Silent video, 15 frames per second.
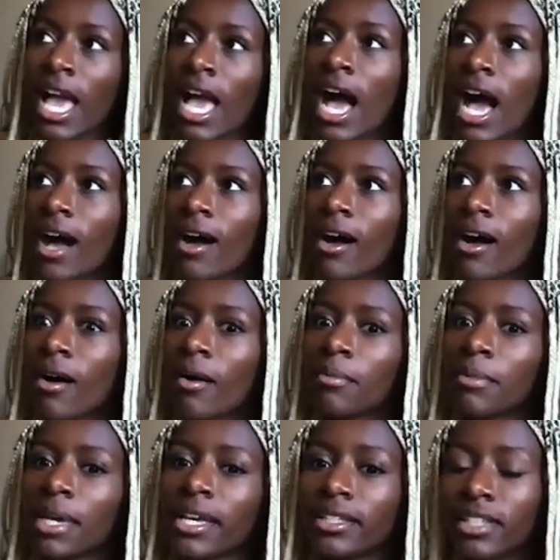It
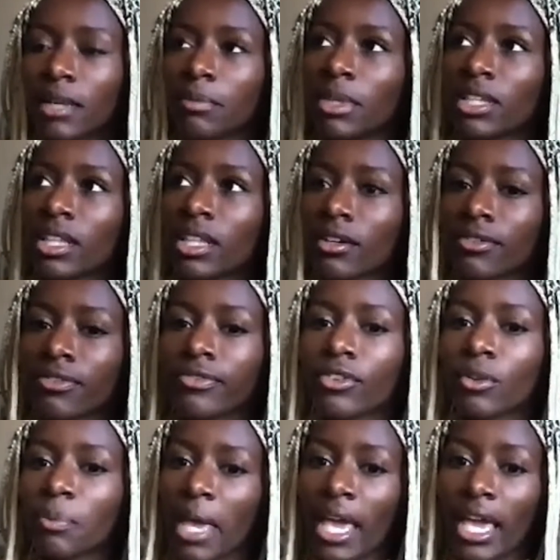ended up being like a full
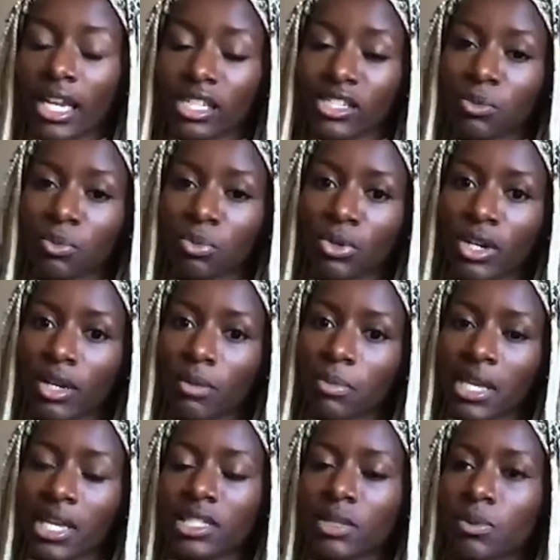page in print
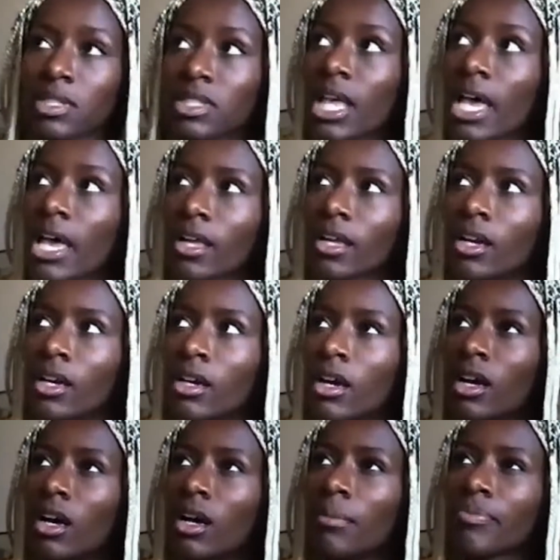because it was like
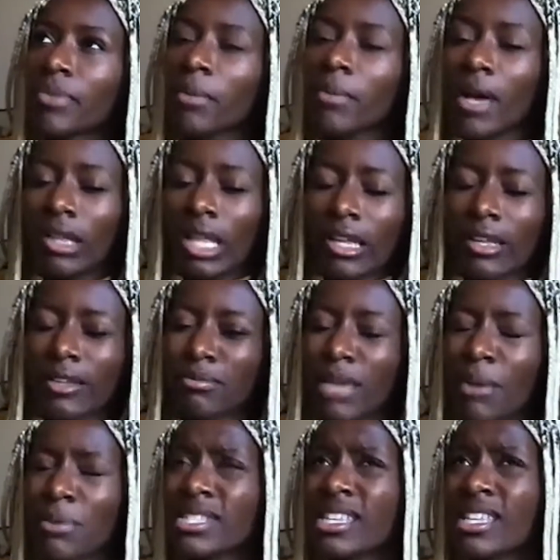about like I
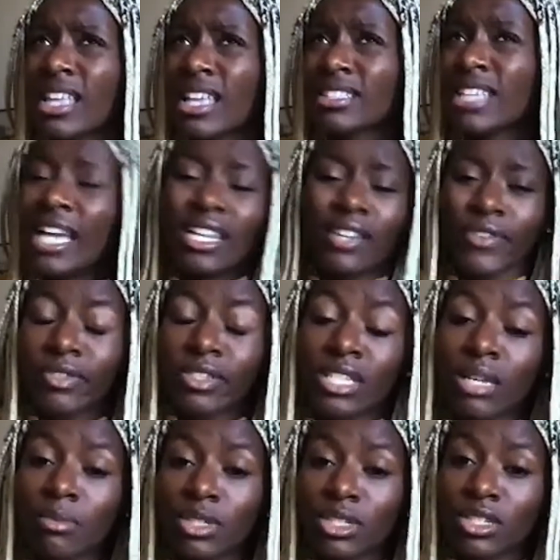would say like 10 to 15
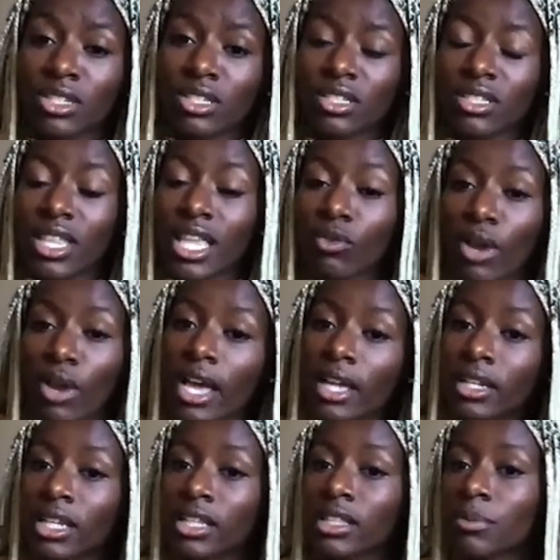images that they ran
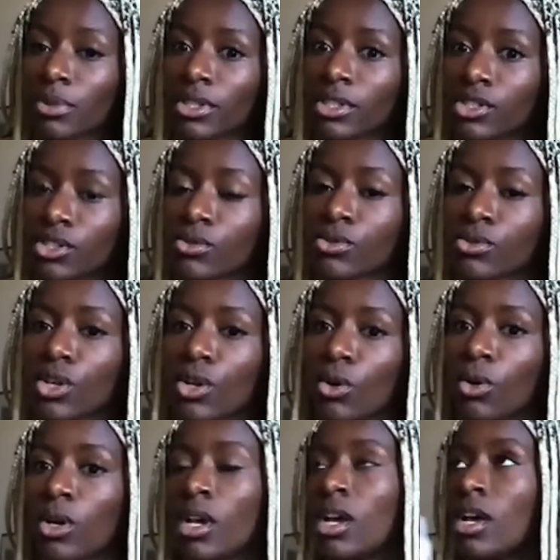in the print issue. So
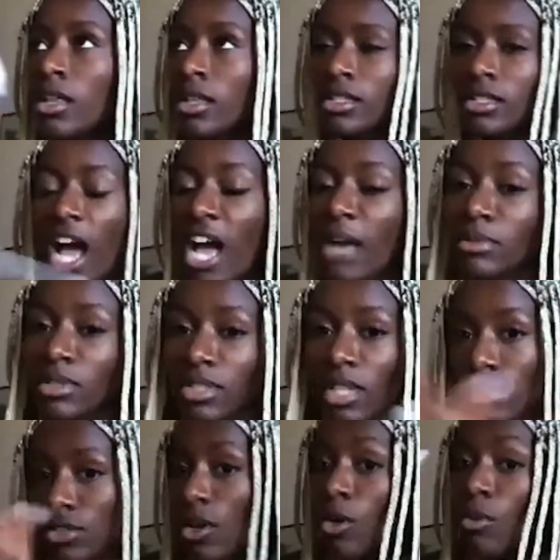the Times is like
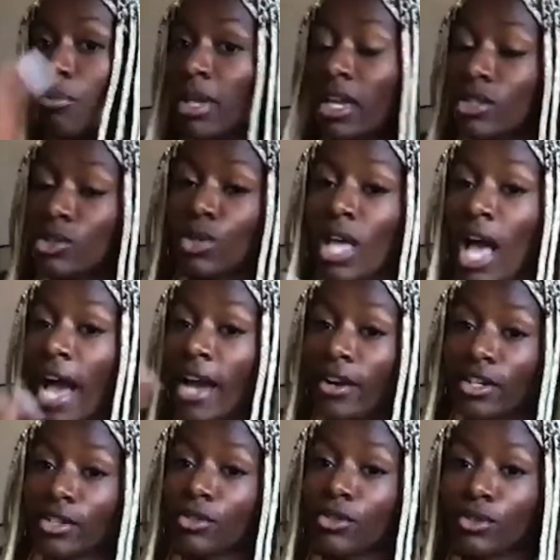so big. So I
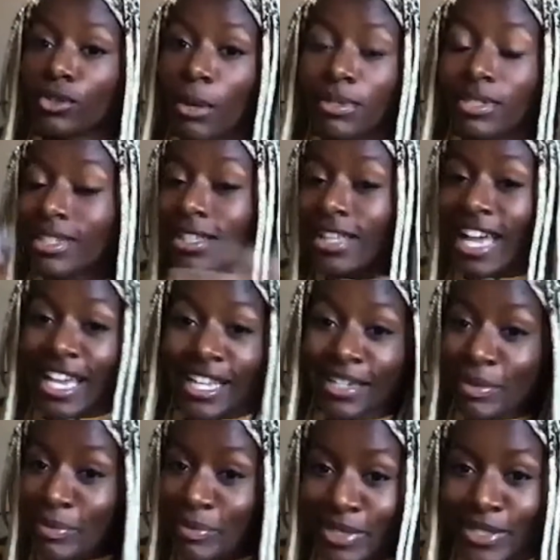already knew that was gonna like
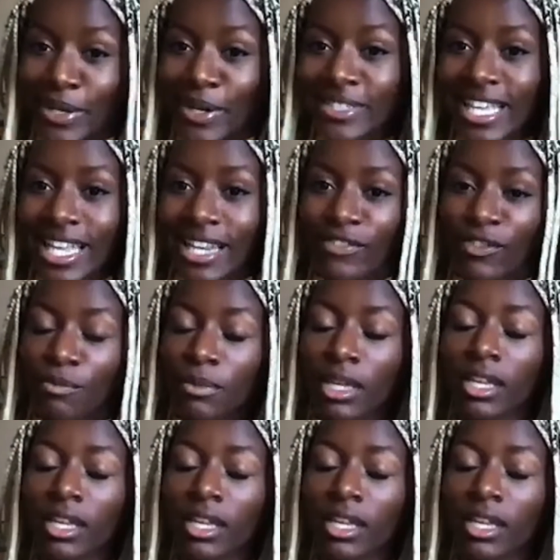be so exciting for me.